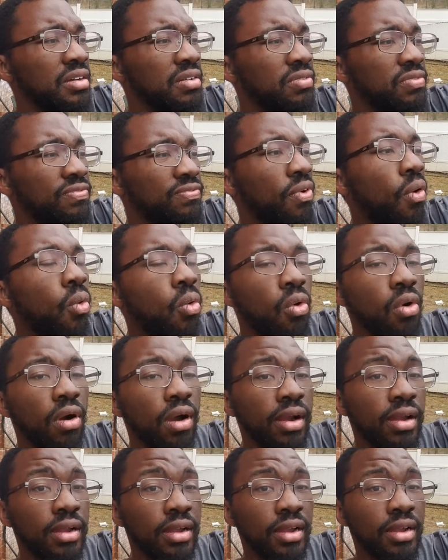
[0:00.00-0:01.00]
4,
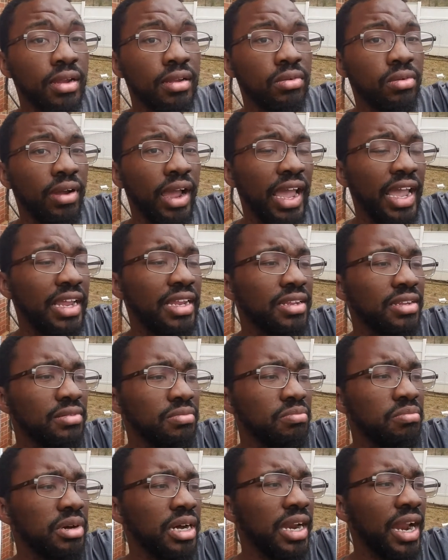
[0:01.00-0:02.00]
right?
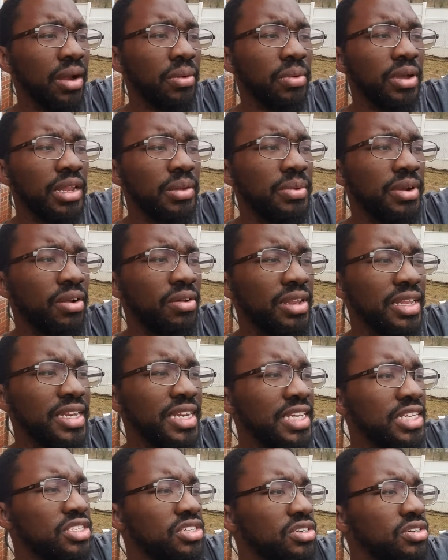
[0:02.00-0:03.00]
But I really would only need
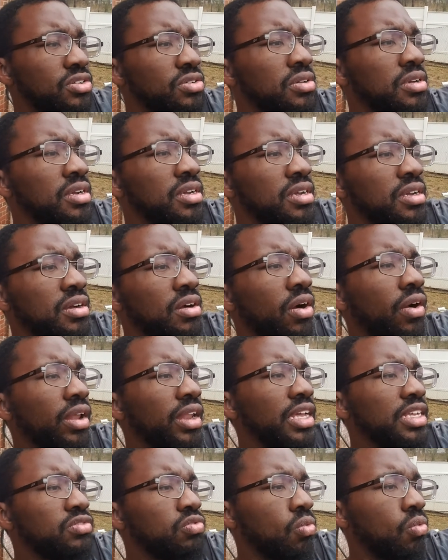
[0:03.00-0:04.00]
2, or at
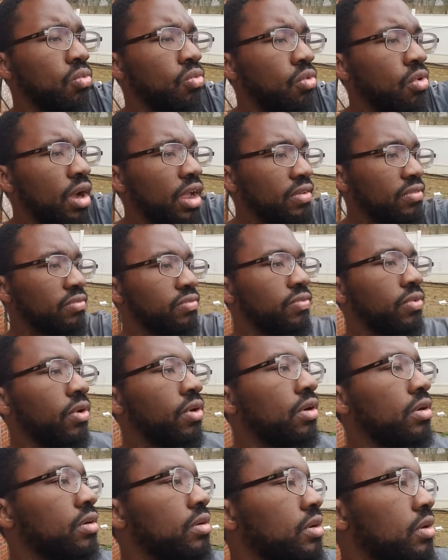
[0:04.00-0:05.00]
least 1
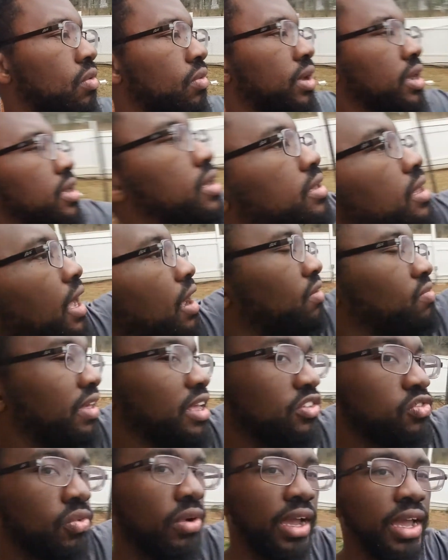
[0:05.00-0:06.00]
for going out this
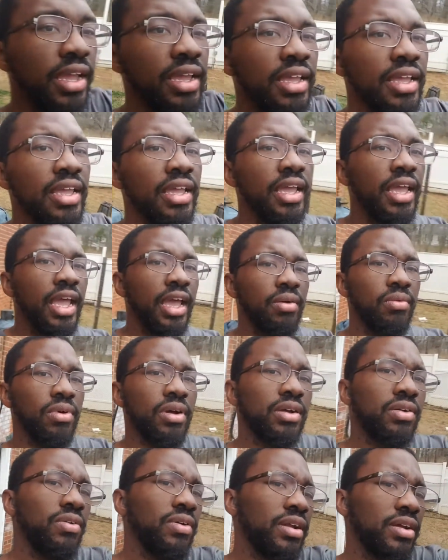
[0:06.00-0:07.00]
way and 1
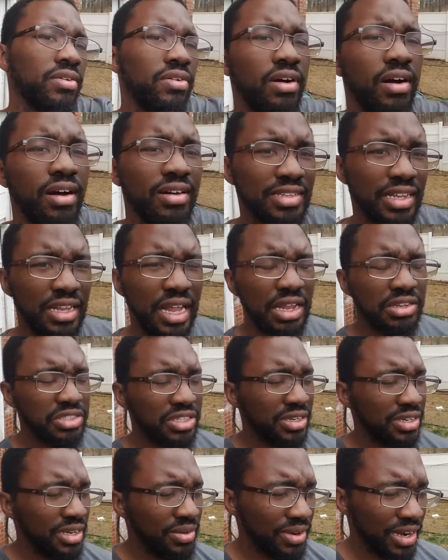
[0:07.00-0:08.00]
going across. I'll show
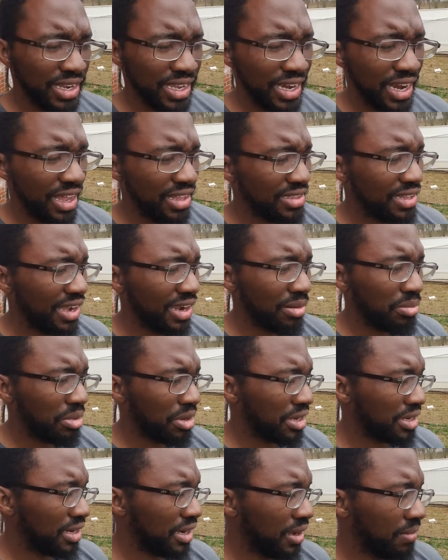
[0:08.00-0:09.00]
you when I get out there.
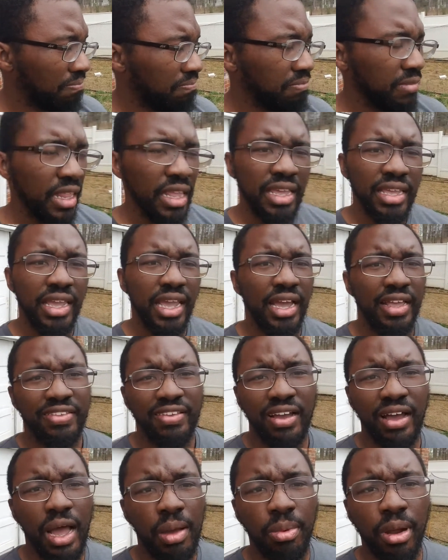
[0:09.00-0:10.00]
But yeah, so
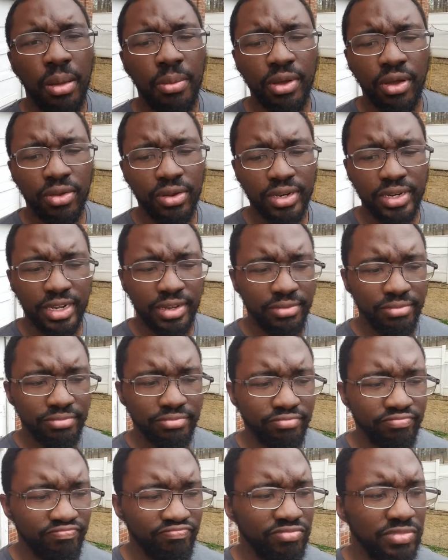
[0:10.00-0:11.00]
I'll probably only need
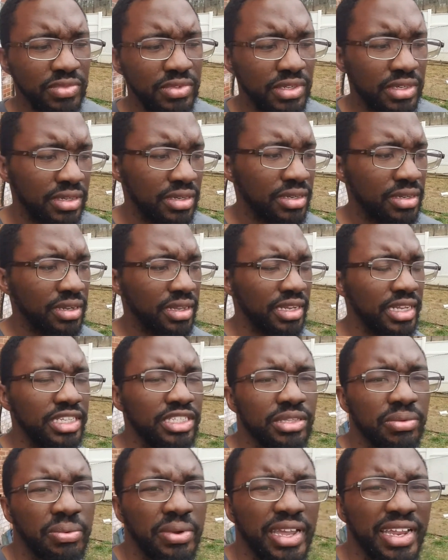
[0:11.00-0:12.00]
at least
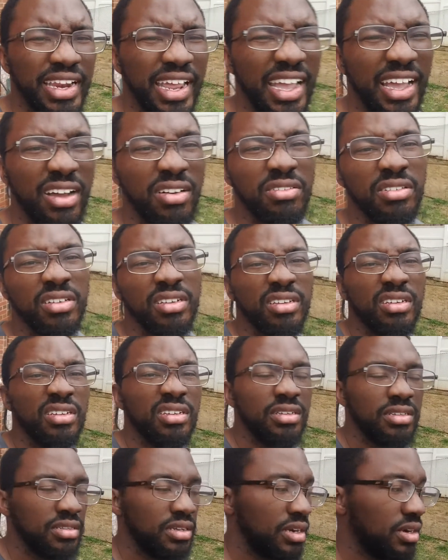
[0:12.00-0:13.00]
3 now.
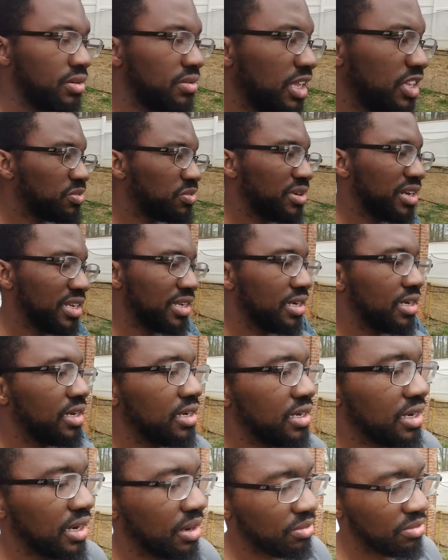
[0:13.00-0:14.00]
So that's good.
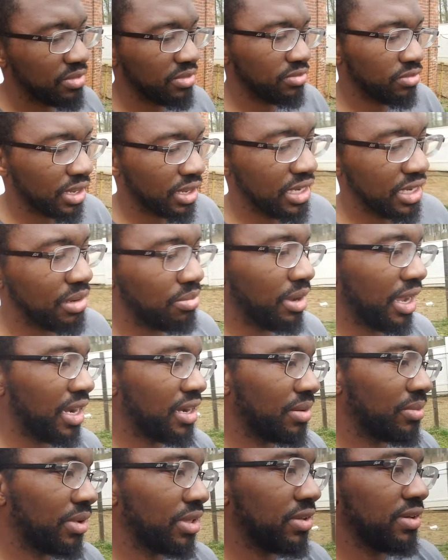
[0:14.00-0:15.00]
And I'm really debating on
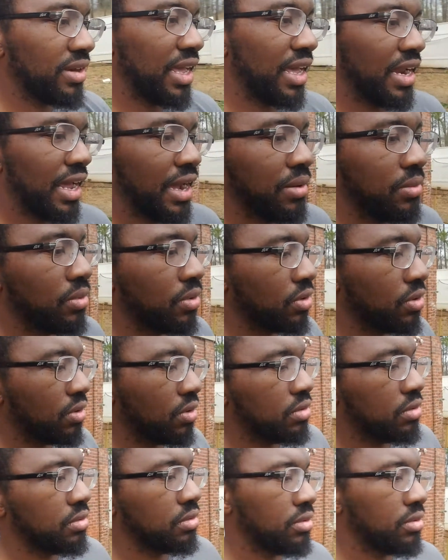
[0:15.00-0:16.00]
whether or not I will
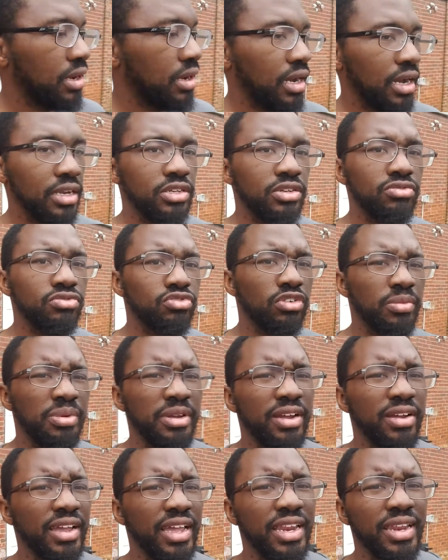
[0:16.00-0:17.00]
do drip here
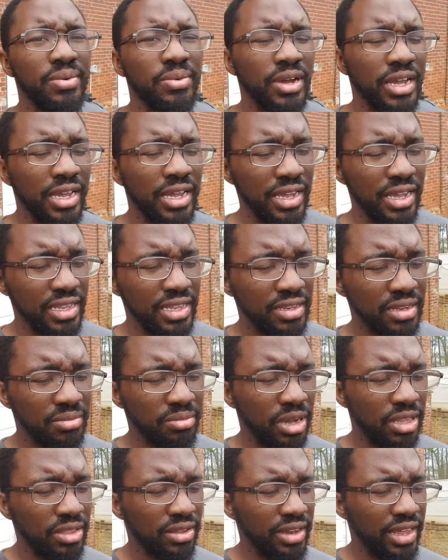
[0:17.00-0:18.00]
anyway in the
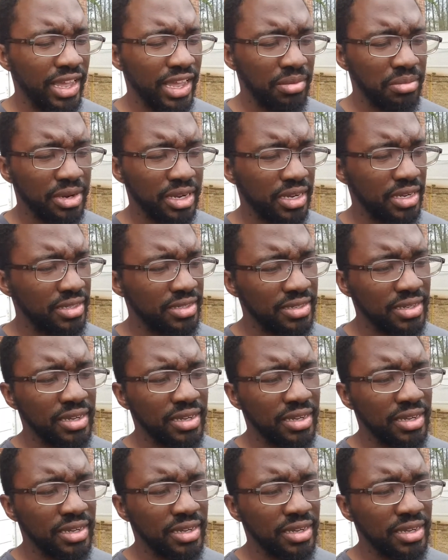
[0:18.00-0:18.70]
motherland, because,